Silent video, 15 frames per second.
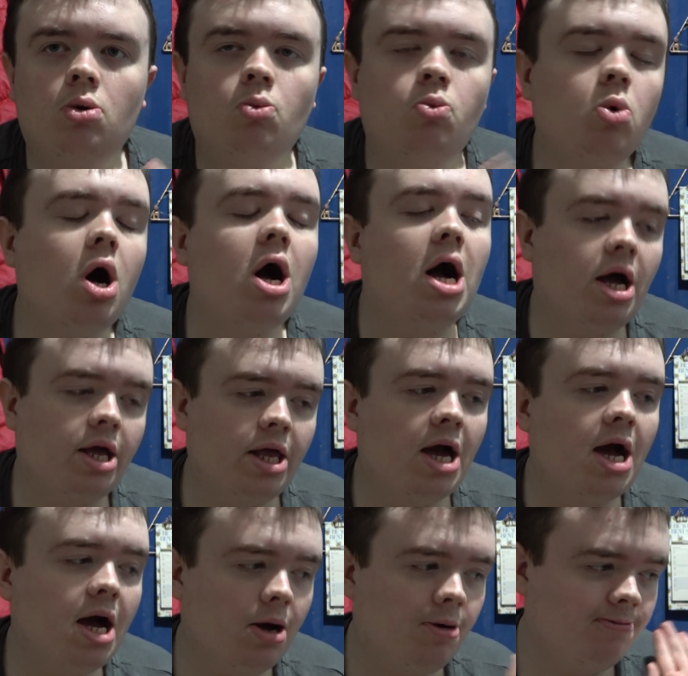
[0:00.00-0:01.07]
what I
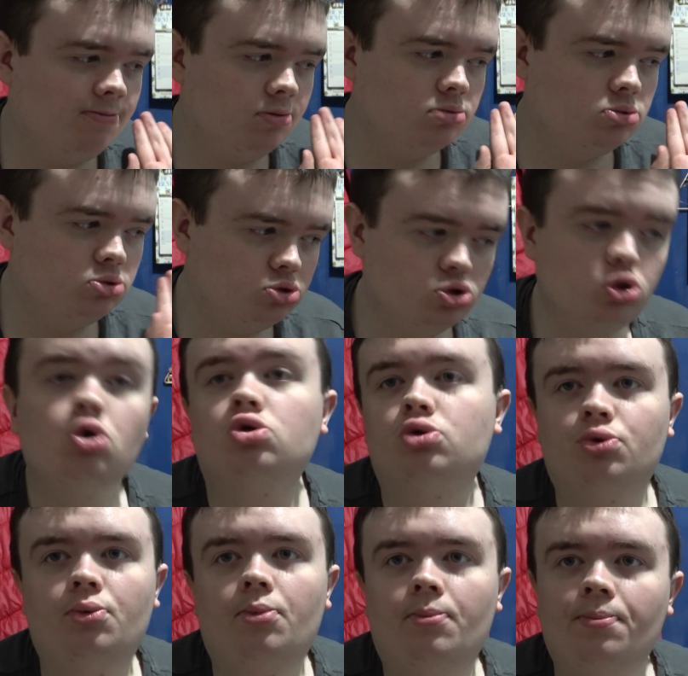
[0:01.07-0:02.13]
have
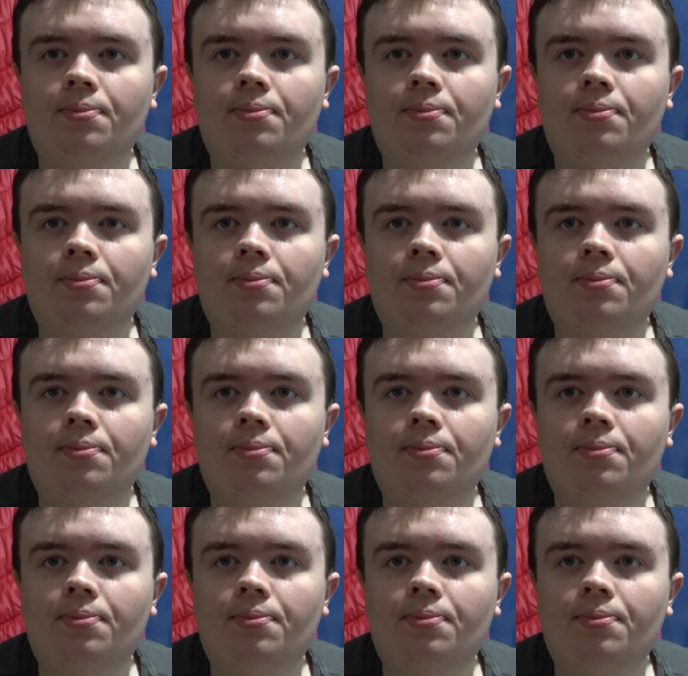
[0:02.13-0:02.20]
done.